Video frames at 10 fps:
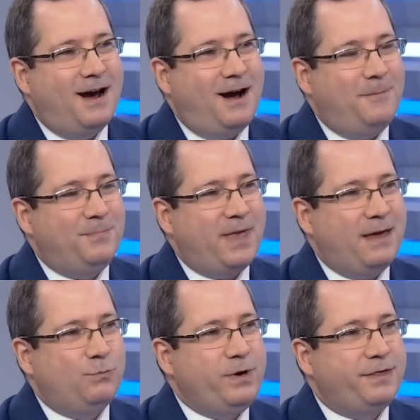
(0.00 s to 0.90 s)

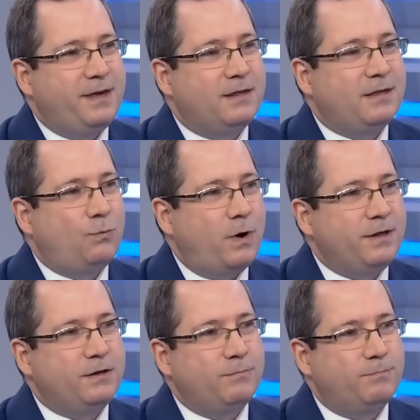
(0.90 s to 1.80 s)
And we think that one
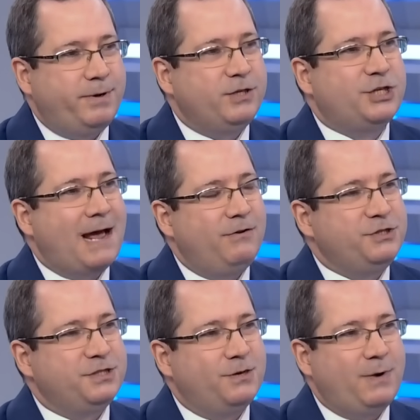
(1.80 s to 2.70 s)
of the big
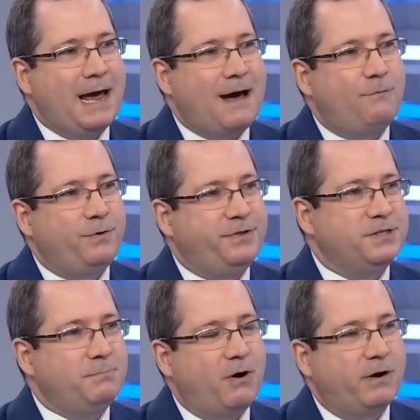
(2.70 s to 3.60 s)
challenges that we have with
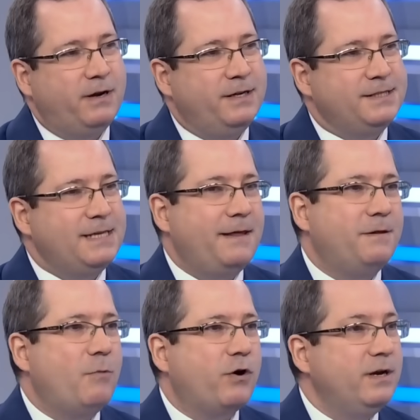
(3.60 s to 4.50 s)
this market is that
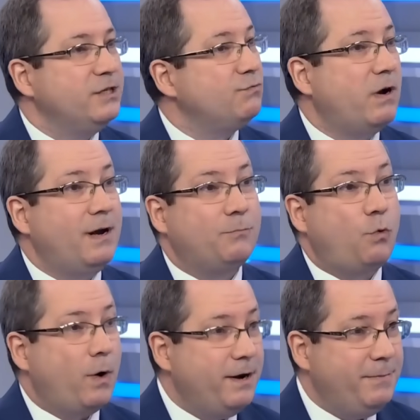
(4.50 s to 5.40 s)
the market has run up
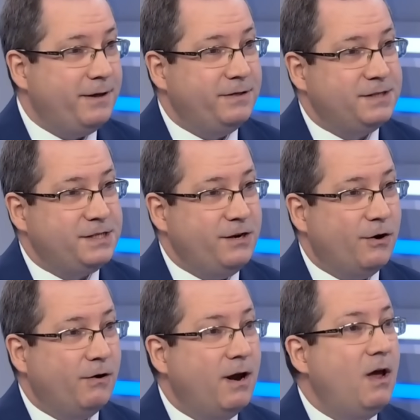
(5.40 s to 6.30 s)
quite a bit this
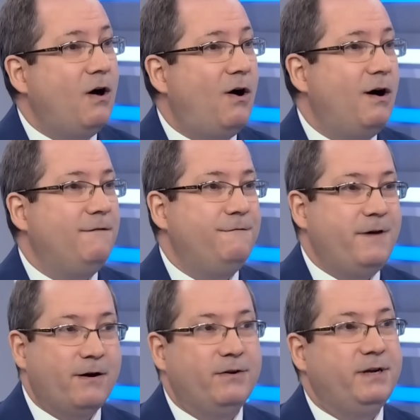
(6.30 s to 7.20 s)
year on
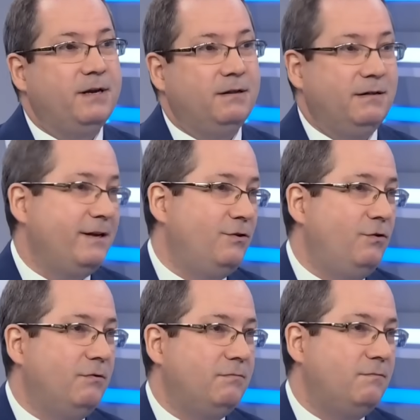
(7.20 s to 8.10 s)
very
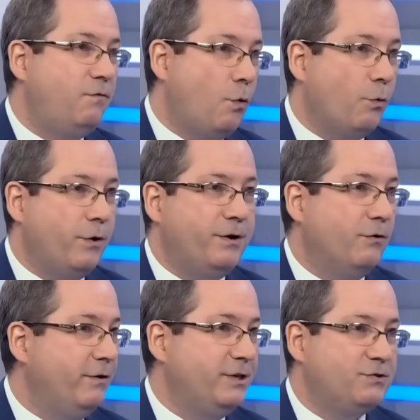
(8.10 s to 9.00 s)
little forward
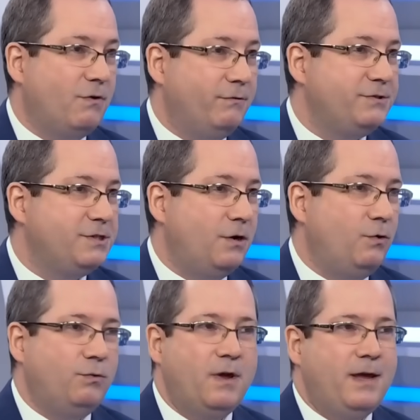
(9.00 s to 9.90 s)
earnings growth.
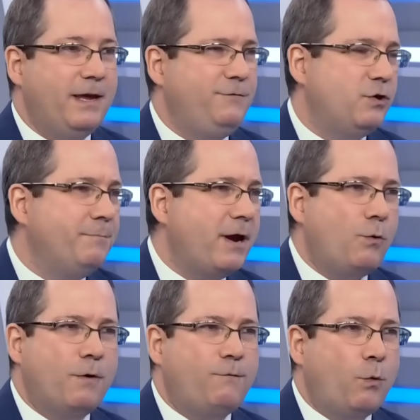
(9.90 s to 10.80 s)
So if you
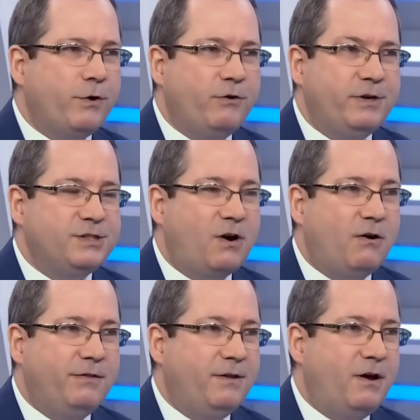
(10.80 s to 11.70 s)
compare where forward earnings
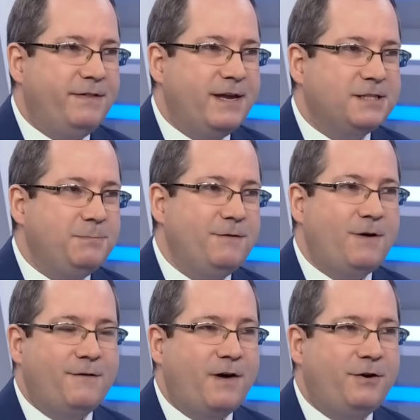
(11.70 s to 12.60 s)
are on the S&P
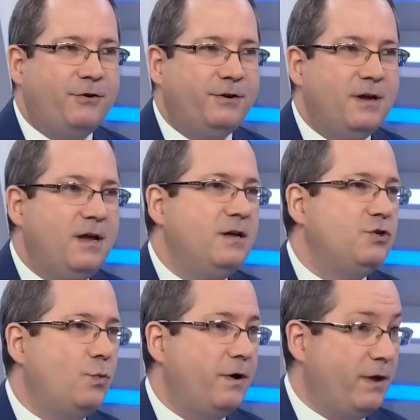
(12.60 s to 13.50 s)
500
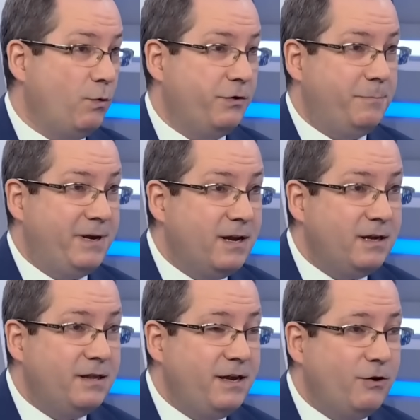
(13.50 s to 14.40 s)
to where they were at the
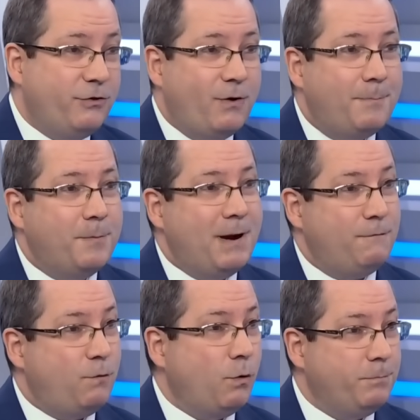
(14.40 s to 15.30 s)
beginning of the year, they're up
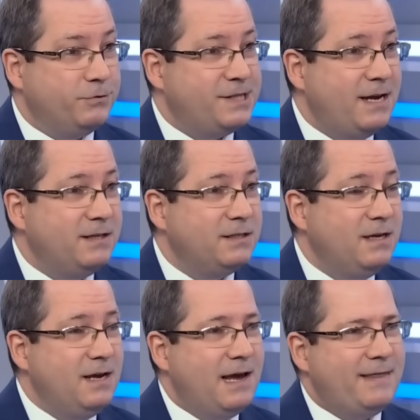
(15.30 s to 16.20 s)
about
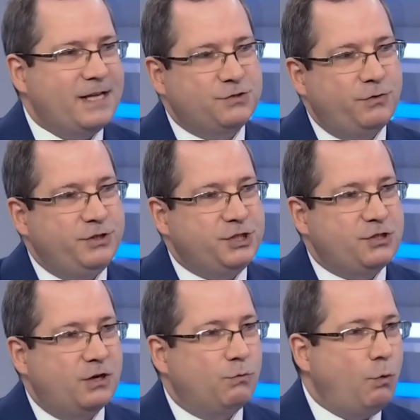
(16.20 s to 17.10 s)
4%. And that's really
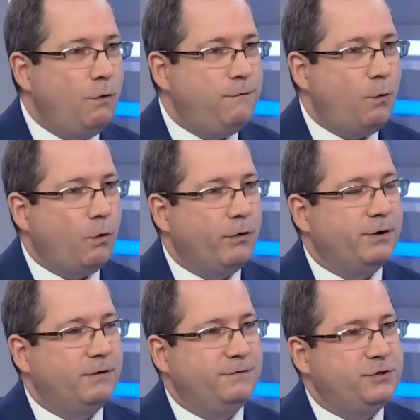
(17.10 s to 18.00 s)
just on a roll
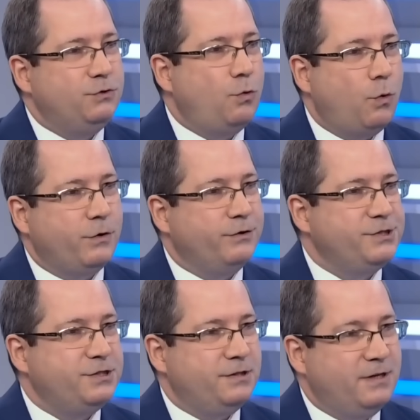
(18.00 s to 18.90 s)
forward of two
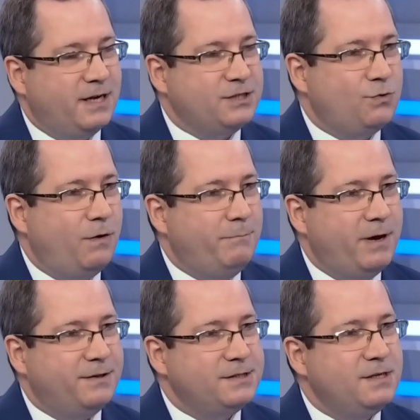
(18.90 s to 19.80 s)
quarters to the next 12
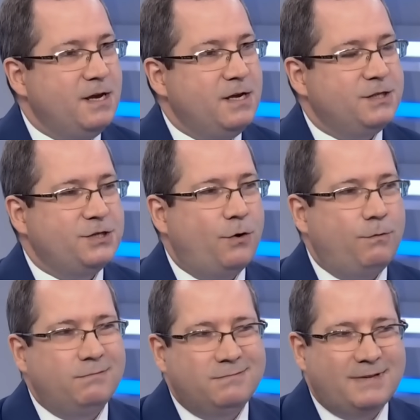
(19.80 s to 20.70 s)
months.
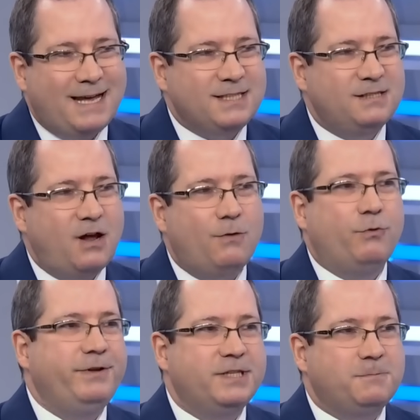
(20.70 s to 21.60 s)
So that's not
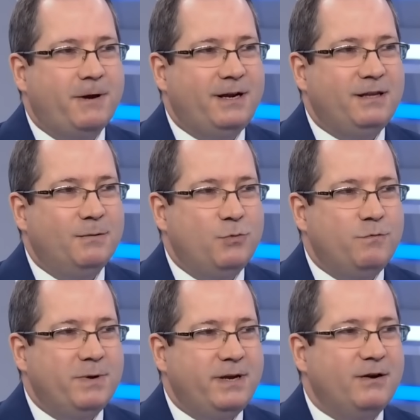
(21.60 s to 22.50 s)
really explaining the
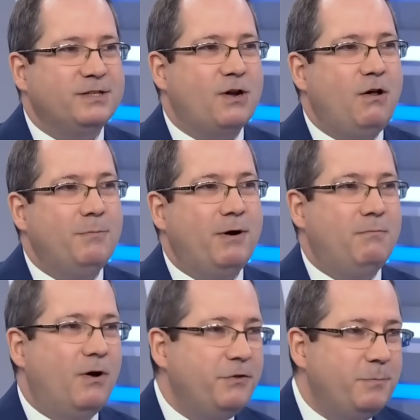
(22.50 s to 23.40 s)
movement here. It's all
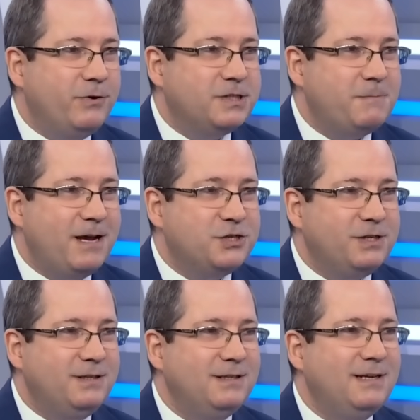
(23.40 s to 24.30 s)
about multiple expansion.